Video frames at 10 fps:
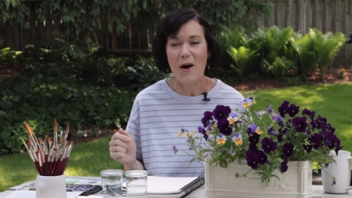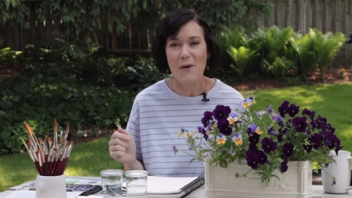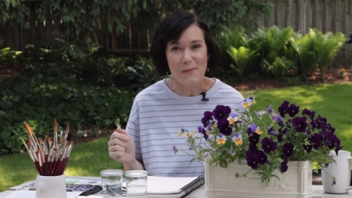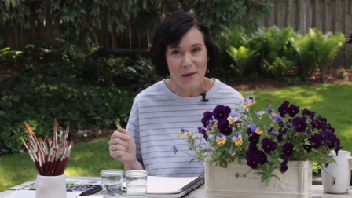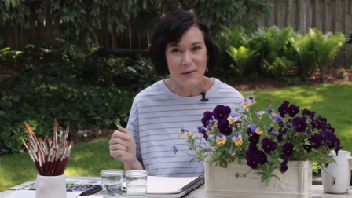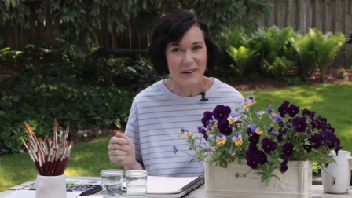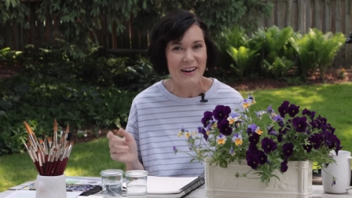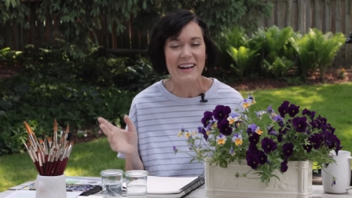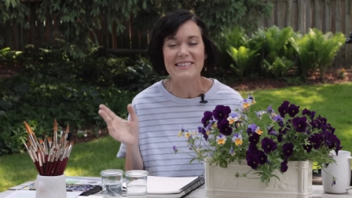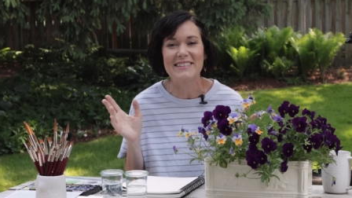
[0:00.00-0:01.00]

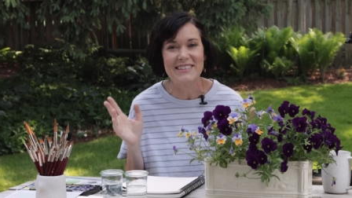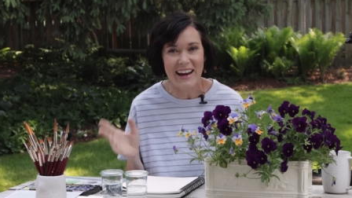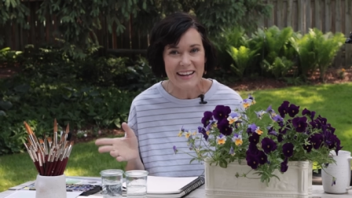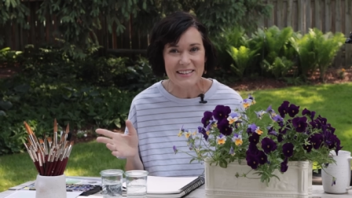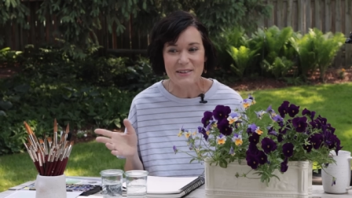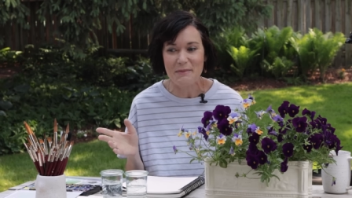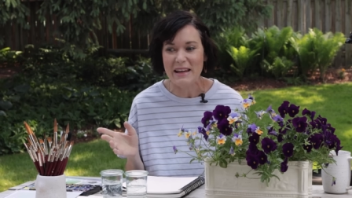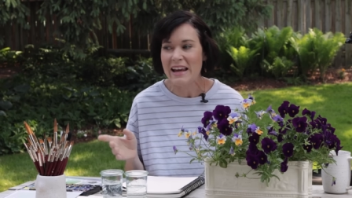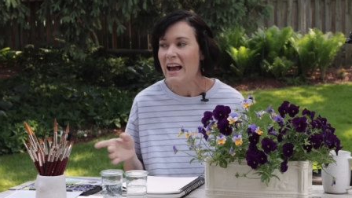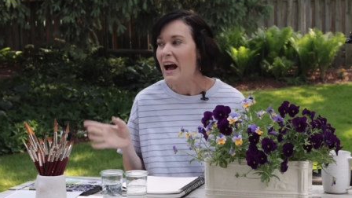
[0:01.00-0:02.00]
homeowner has changed
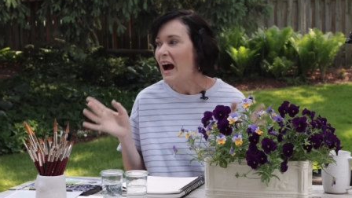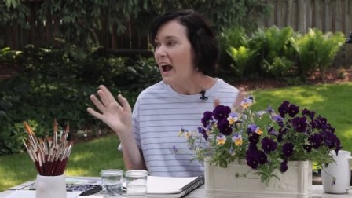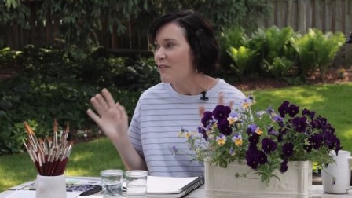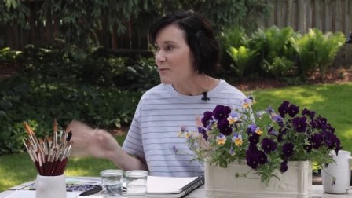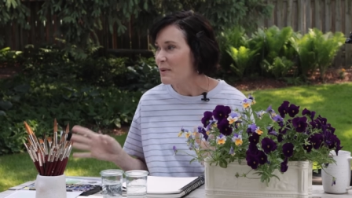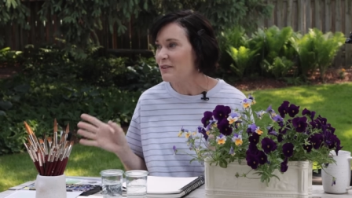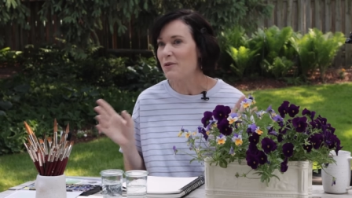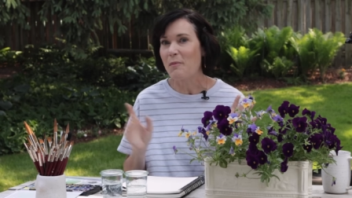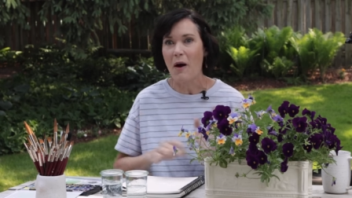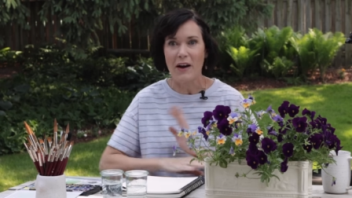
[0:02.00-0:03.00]
me. I have a bit of
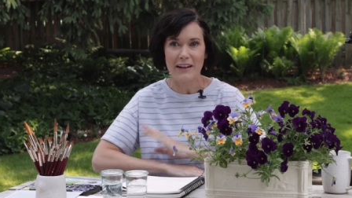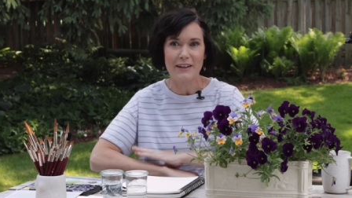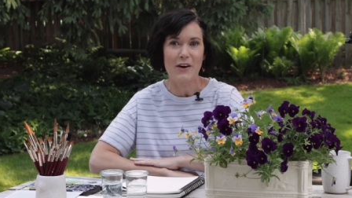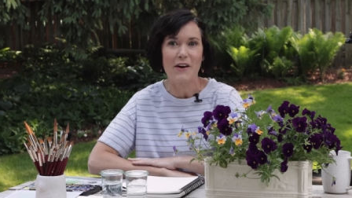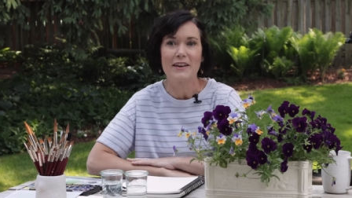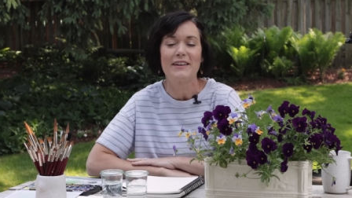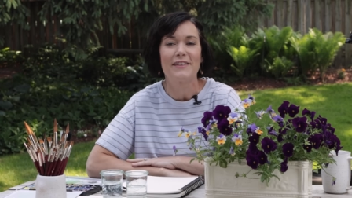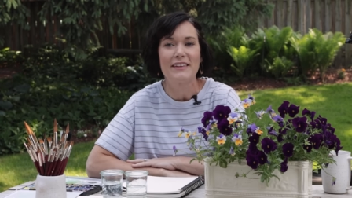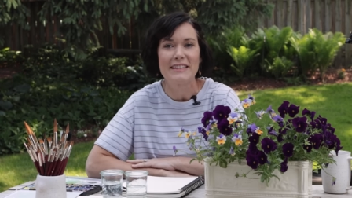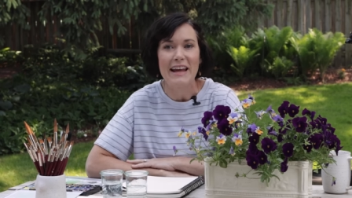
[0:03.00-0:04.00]
a potted garden
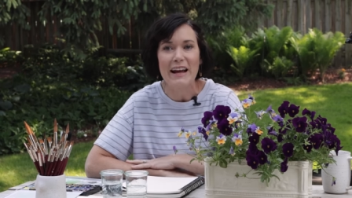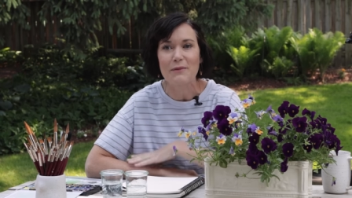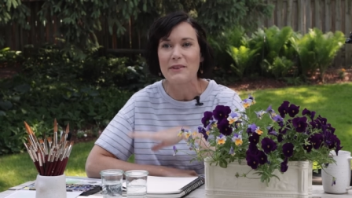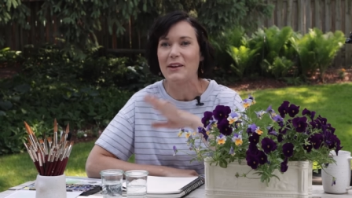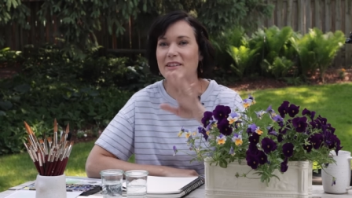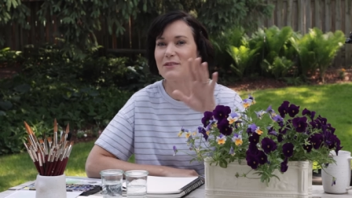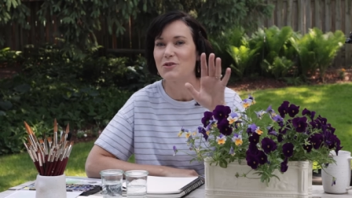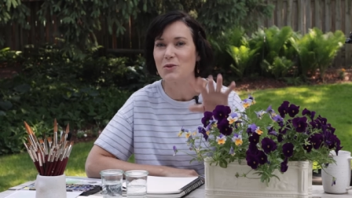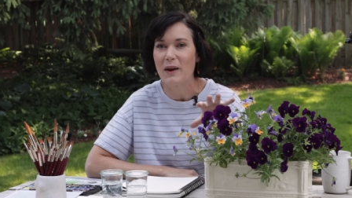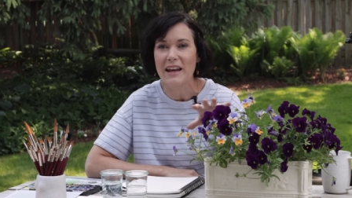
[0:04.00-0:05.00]
on the deck with lots of
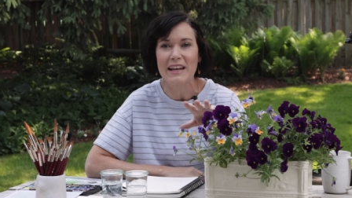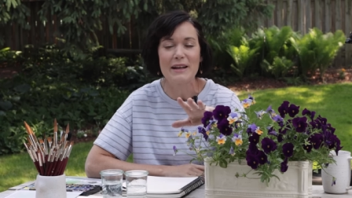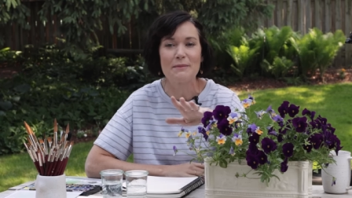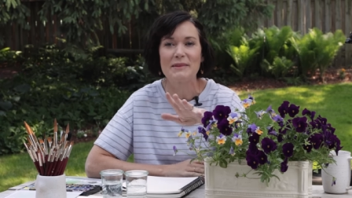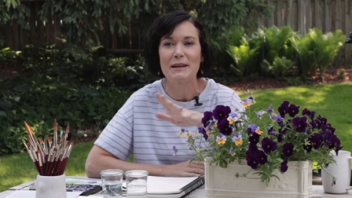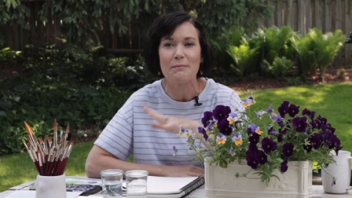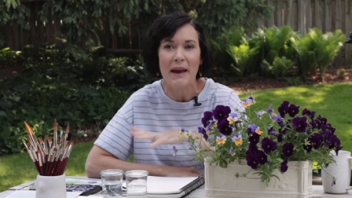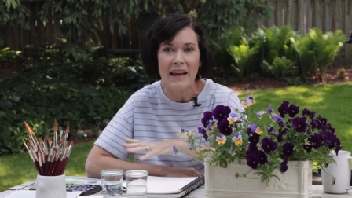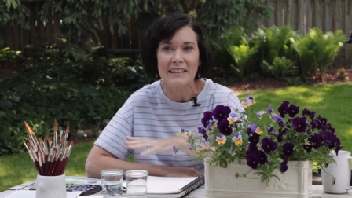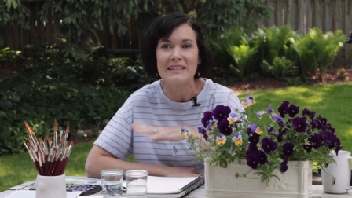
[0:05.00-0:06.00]
geraniums and
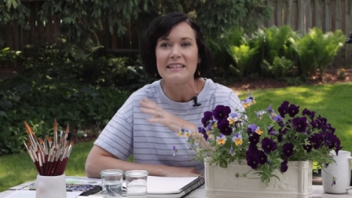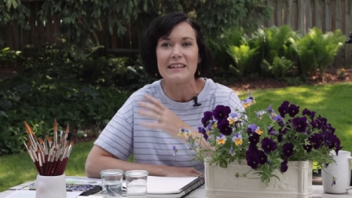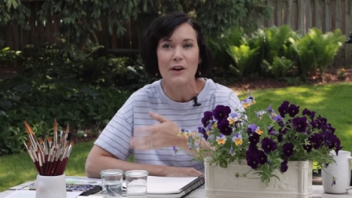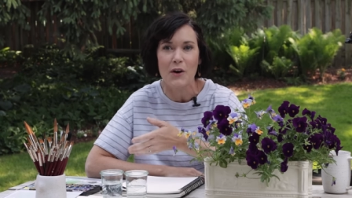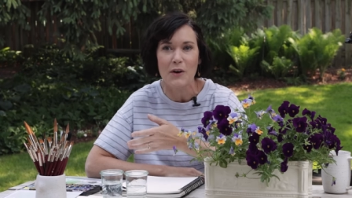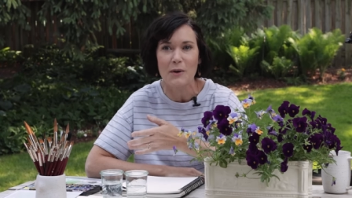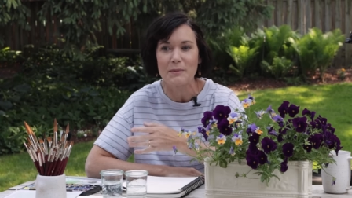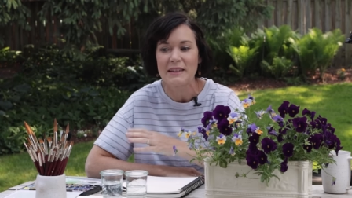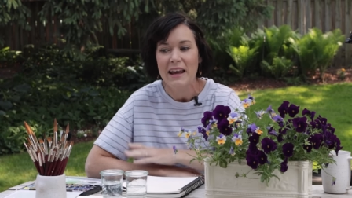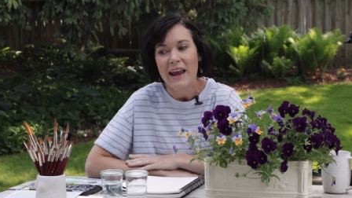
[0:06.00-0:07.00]
pansies and
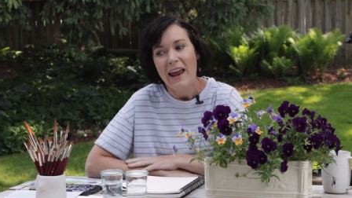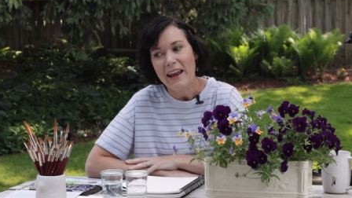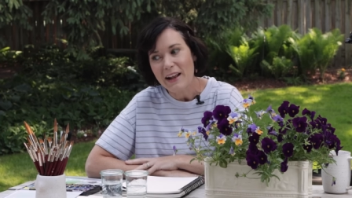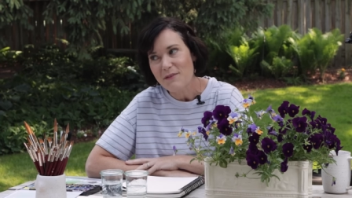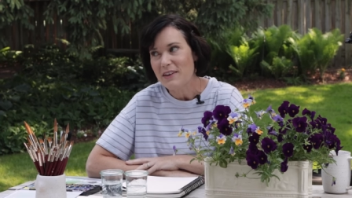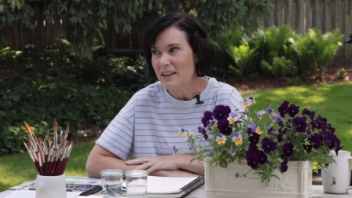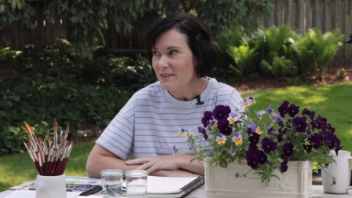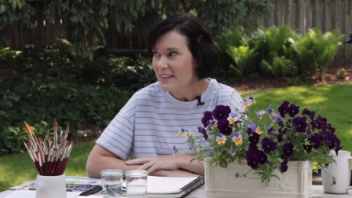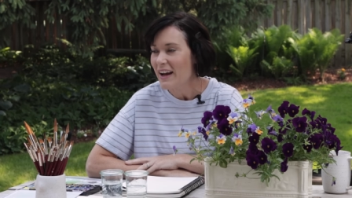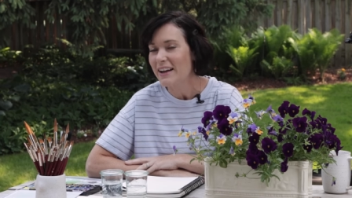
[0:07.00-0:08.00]
herbs. And I've
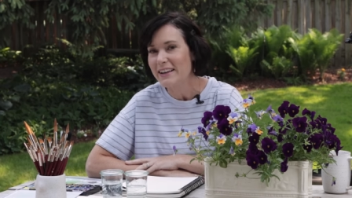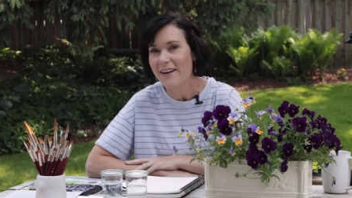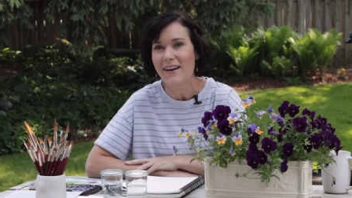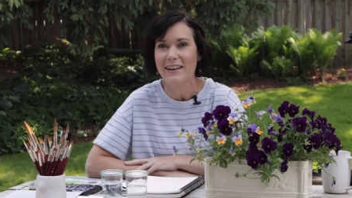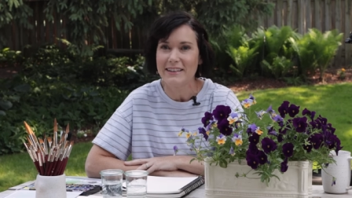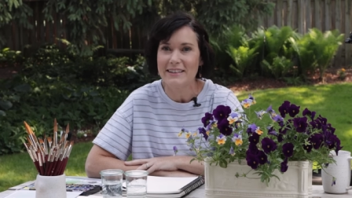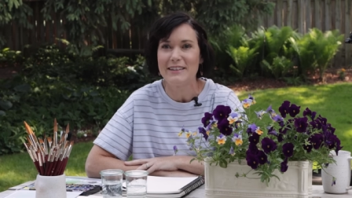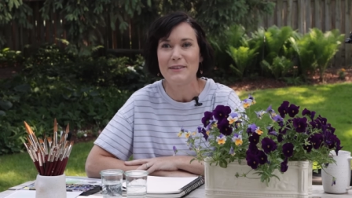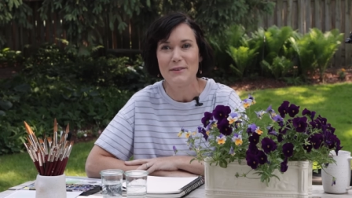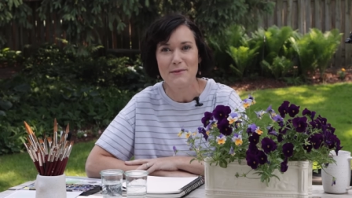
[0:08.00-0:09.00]
even kind of got
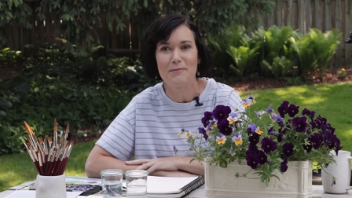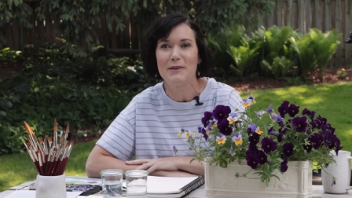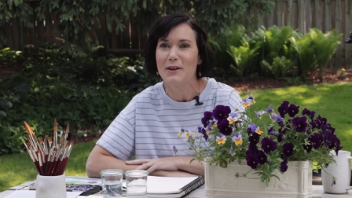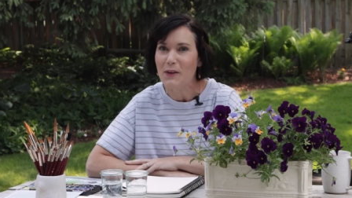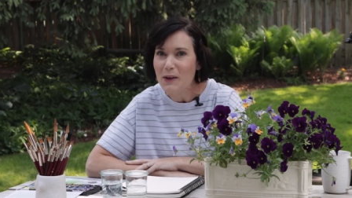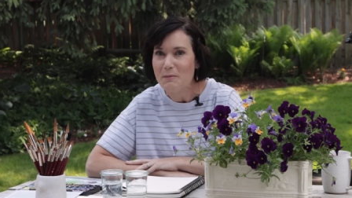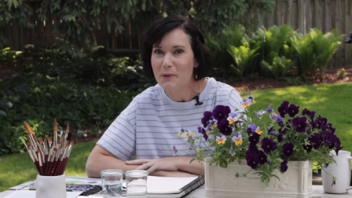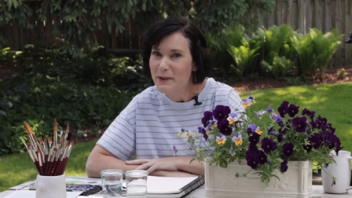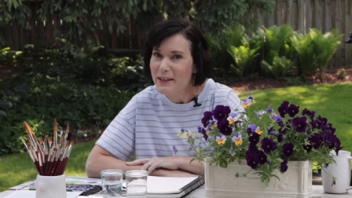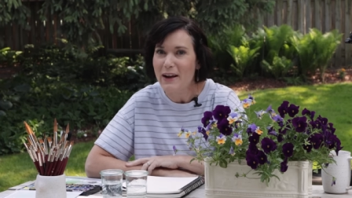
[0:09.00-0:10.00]
into, you know, like
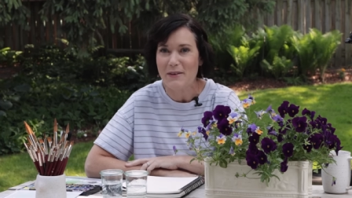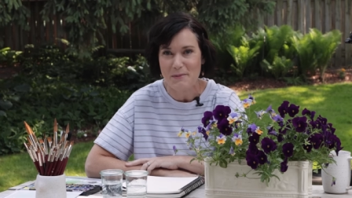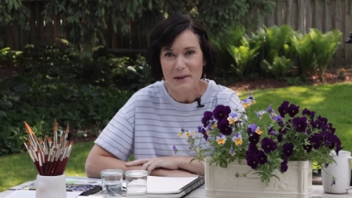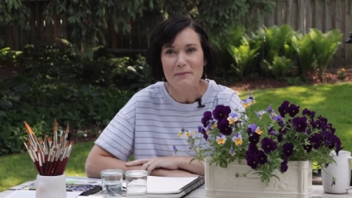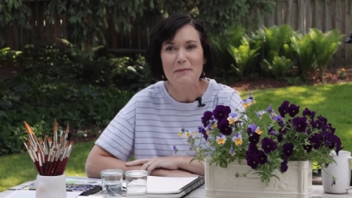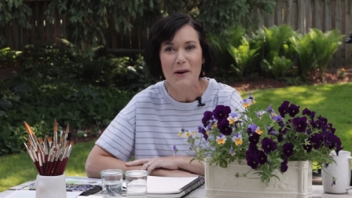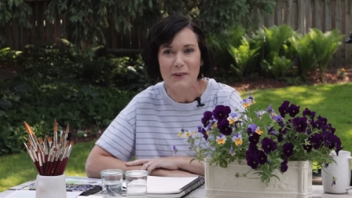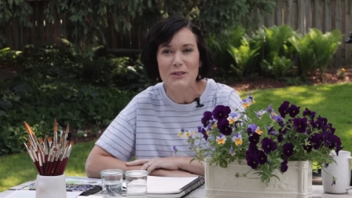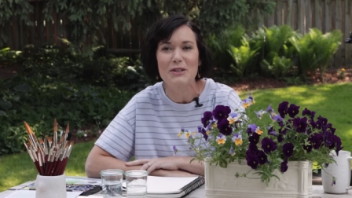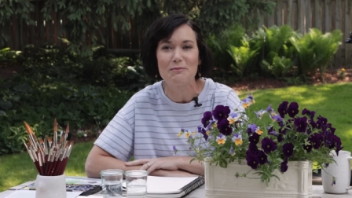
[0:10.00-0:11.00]
putting down a bit of
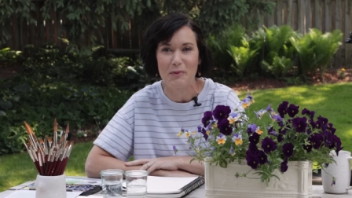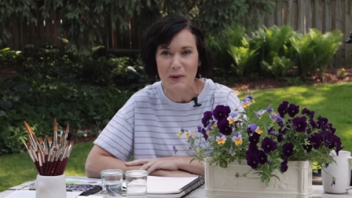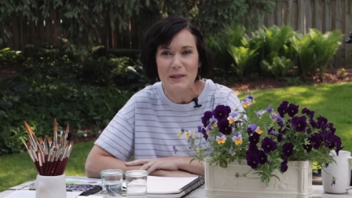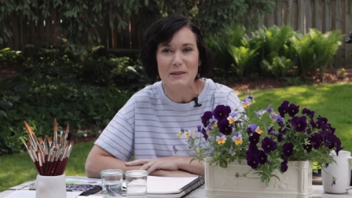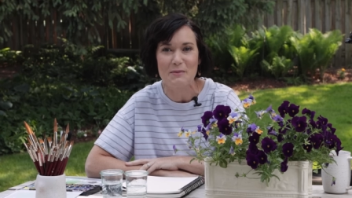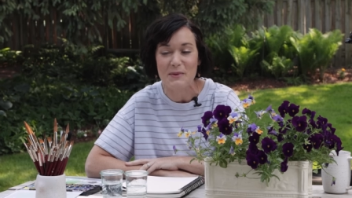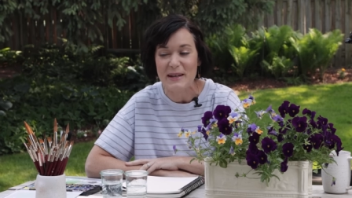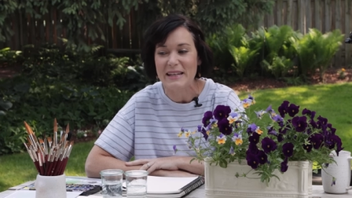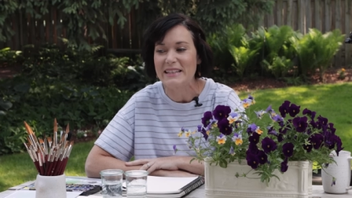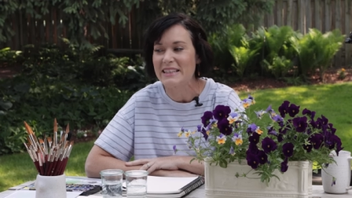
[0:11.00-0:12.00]
mulch and pulling some
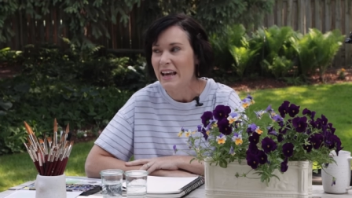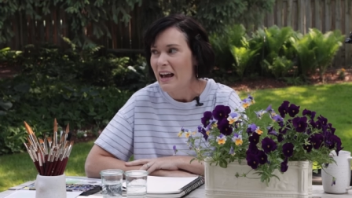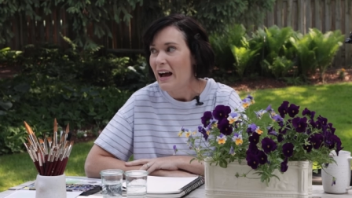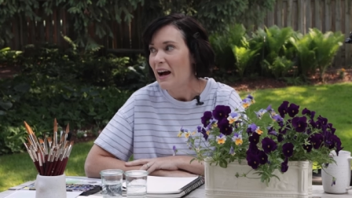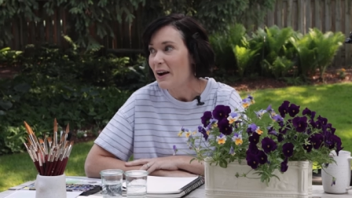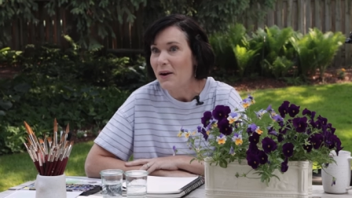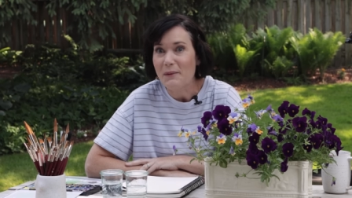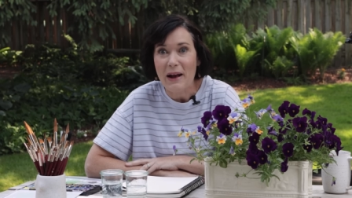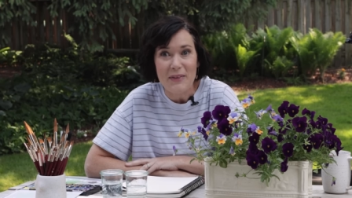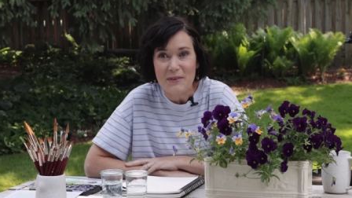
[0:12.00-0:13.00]
weeds uh,
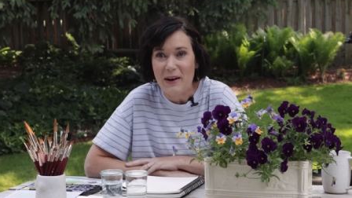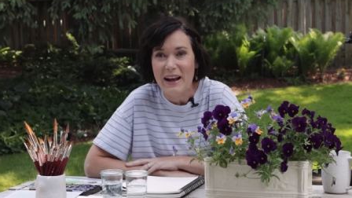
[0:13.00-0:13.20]
around the